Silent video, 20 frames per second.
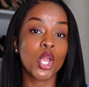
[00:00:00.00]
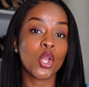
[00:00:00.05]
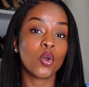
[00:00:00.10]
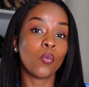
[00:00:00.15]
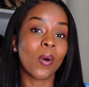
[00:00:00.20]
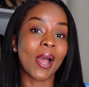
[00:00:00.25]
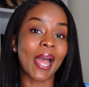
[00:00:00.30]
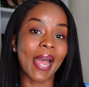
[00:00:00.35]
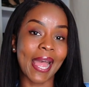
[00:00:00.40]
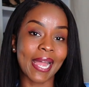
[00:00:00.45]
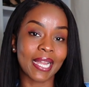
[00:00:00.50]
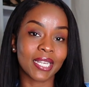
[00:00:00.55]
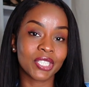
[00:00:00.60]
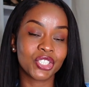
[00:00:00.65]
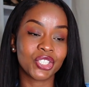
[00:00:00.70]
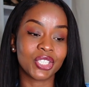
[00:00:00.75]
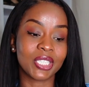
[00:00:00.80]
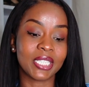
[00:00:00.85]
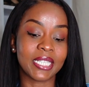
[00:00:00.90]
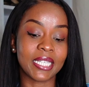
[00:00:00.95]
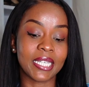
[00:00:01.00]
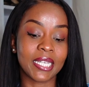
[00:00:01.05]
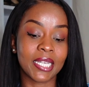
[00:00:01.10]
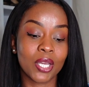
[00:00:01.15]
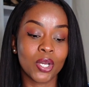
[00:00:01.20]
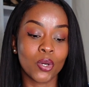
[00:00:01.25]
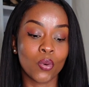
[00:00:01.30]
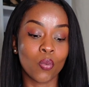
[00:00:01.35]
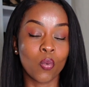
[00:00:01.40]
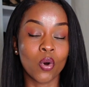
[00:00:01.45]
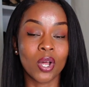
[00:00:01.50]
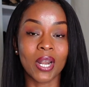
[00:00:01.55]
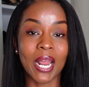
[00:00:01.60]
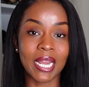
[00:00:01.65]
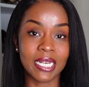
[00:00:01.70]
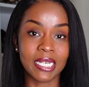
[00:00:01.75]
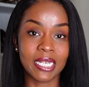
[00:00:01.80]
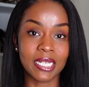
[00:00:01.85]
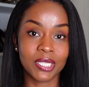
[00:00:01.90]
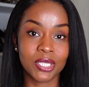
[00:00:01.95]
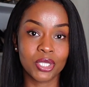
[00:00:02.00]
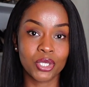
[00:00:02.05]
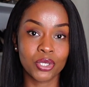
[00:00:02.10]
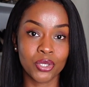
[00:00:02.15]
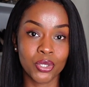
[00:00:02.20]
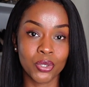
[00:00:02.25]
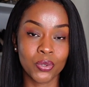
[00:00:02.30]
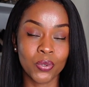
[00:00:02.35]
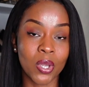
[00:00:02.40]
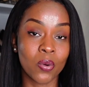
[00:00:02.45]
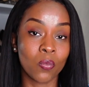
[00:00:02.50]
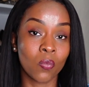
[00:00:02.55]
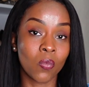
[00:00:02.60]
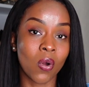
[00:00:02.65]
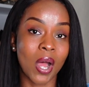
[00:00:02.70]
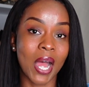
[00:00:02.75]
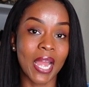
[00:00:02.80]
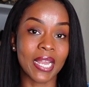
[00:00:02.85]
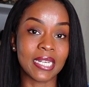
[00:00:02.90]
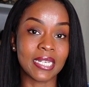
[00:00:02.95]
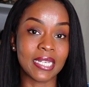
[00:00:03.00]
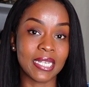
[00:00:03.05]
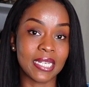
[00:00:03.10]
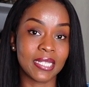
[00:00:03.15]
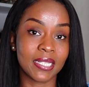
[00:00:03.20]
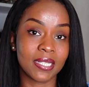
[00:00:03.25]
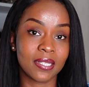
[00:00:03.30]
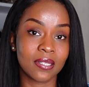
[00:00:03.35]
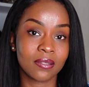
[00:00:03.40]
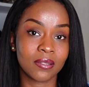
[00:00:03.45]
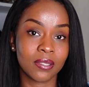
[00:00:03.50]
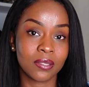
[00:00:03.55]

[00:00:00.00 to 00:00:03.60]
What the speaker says: were actually what I needed to do and what I needed,